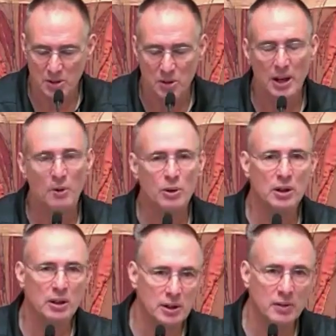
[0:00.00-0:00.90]
so that
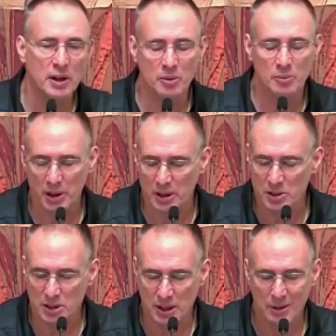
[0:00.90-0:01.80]
we're living our
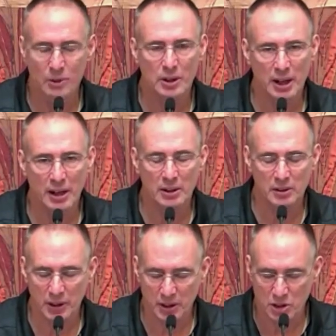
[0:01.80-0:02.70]
means and we're not
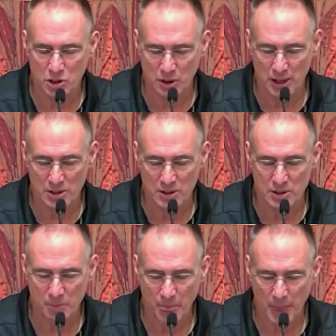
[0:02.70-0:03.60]
living in stress.